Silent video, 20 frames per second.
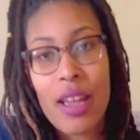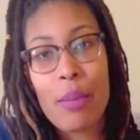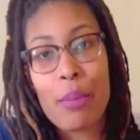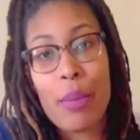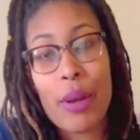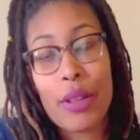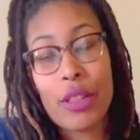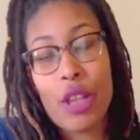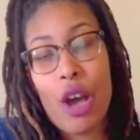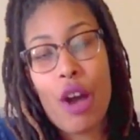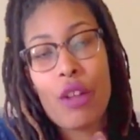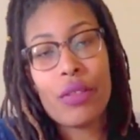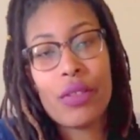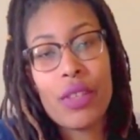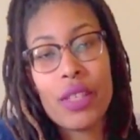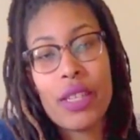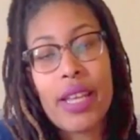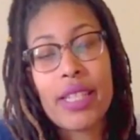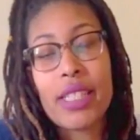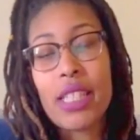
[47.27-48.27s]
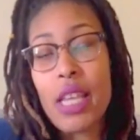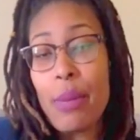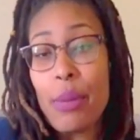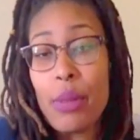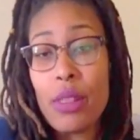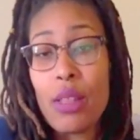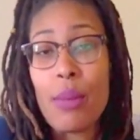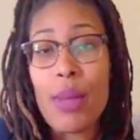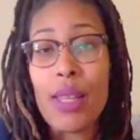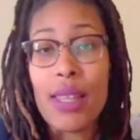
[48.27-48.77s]
But the only thing that's
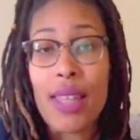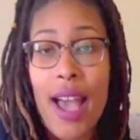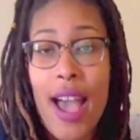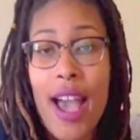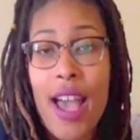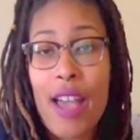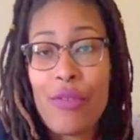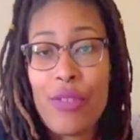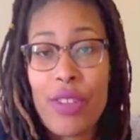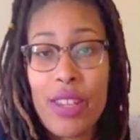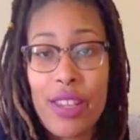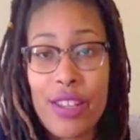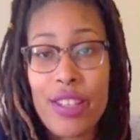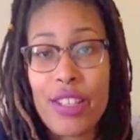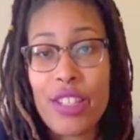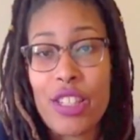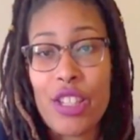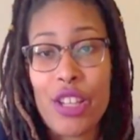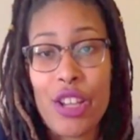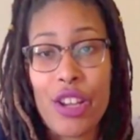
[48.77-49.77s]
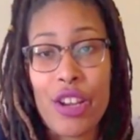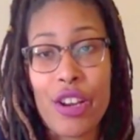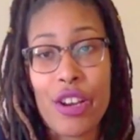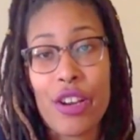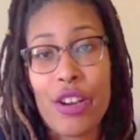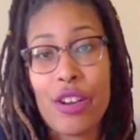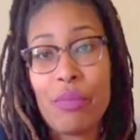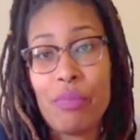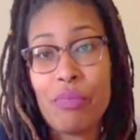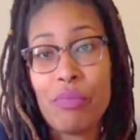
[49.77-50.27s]
keeping them alive is
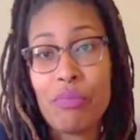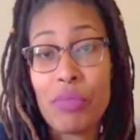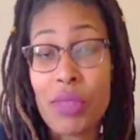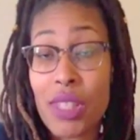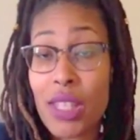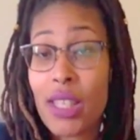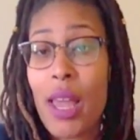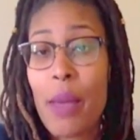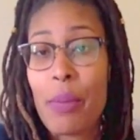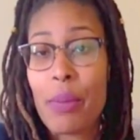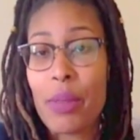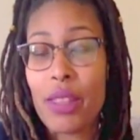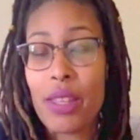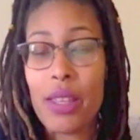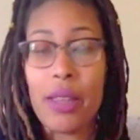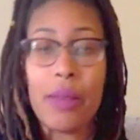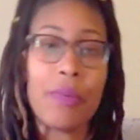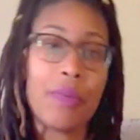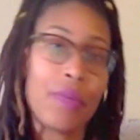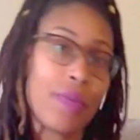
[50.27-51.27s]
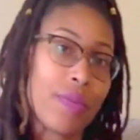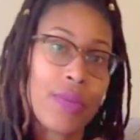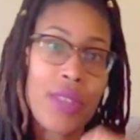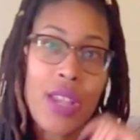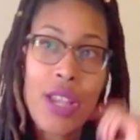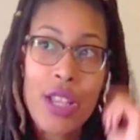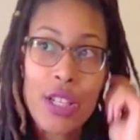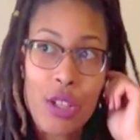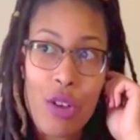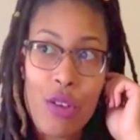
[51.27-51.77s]
their telepathy.
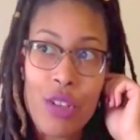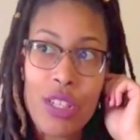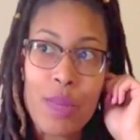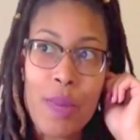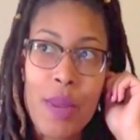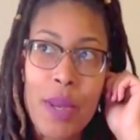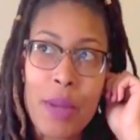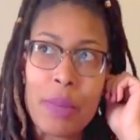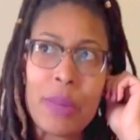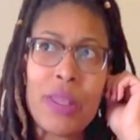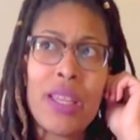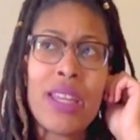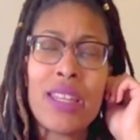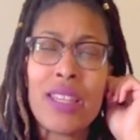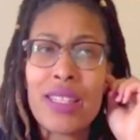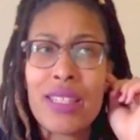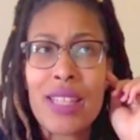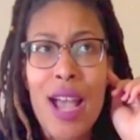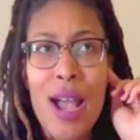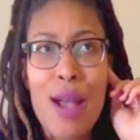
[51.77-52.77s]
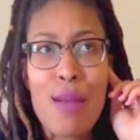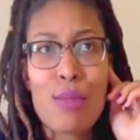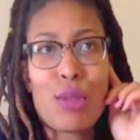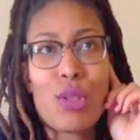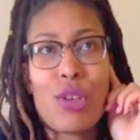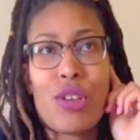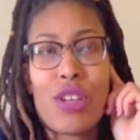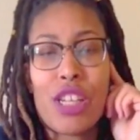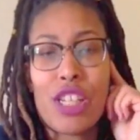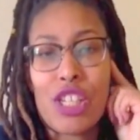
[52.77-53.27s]
So it's been plenty of times
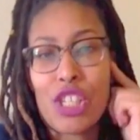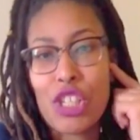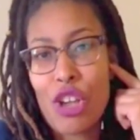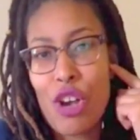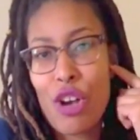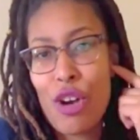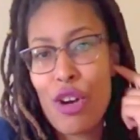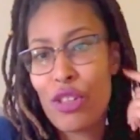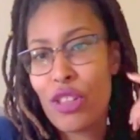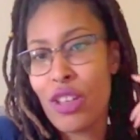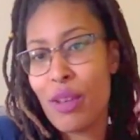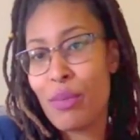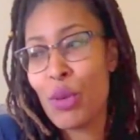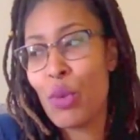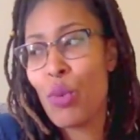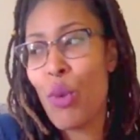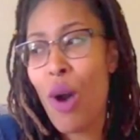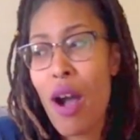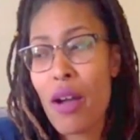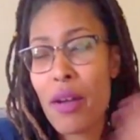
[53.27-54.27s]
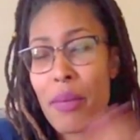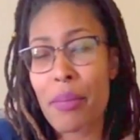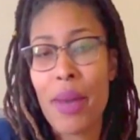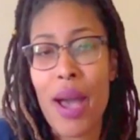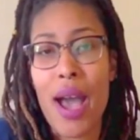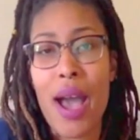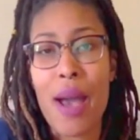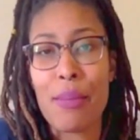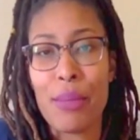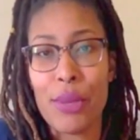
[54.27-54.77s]
on that show they'll be walking
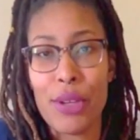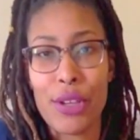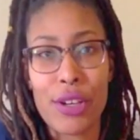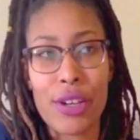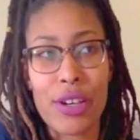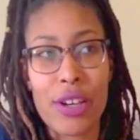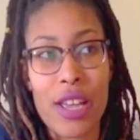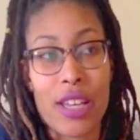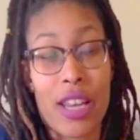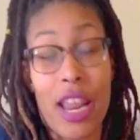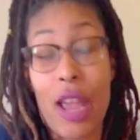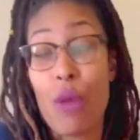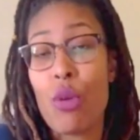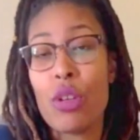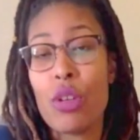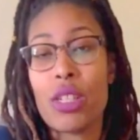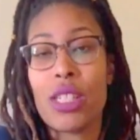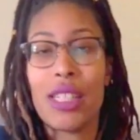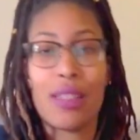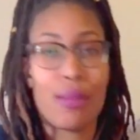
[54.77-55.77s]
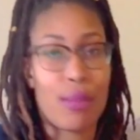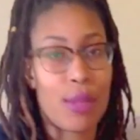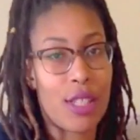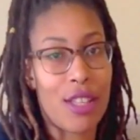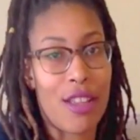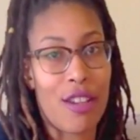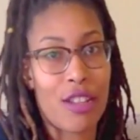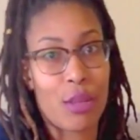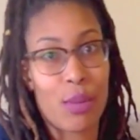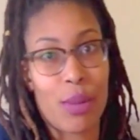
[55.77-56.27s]
by a mirror and they won't see
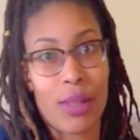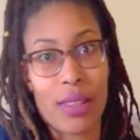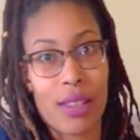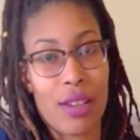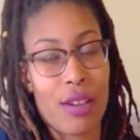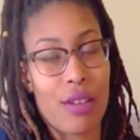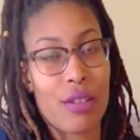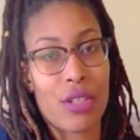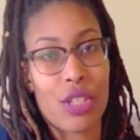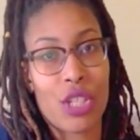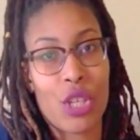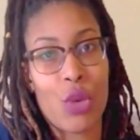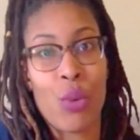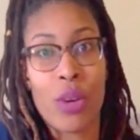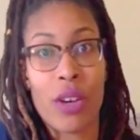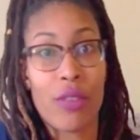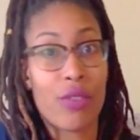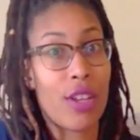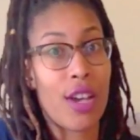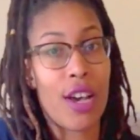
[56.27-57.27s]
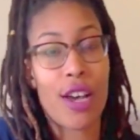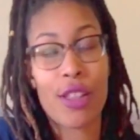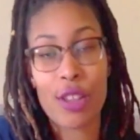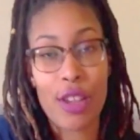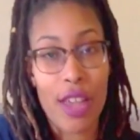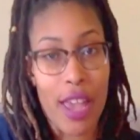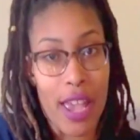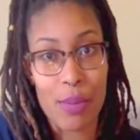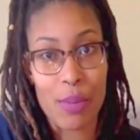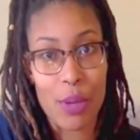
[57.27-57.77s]
themselves, but they'll see one of the other
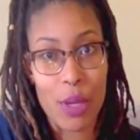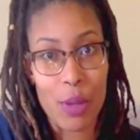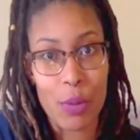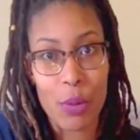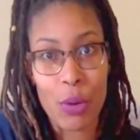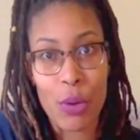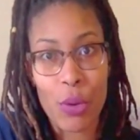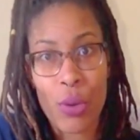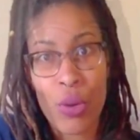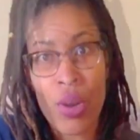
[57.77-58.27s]
8 people.